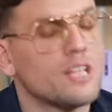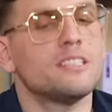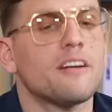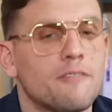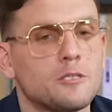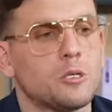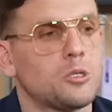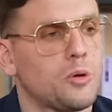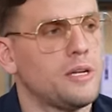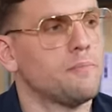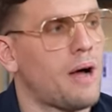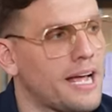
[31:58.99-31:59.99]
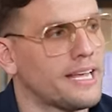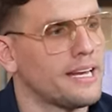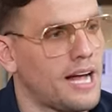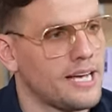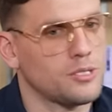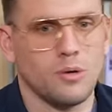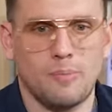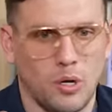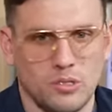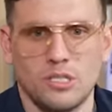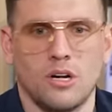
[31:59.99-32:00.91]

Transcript: the difference between mike and i is we both